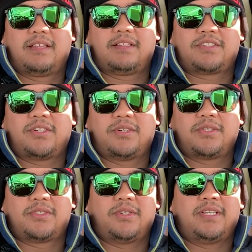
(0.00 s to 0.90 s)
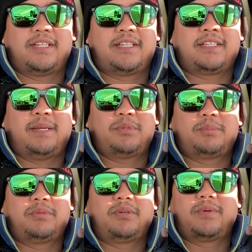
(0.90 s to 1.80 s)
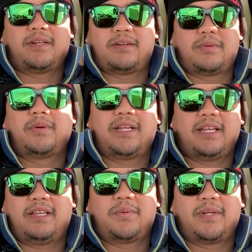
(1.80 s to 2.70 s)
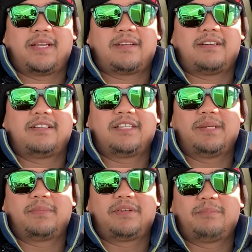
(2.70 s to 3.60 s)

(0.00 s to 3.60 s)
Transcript: So it came to a point where when I call them,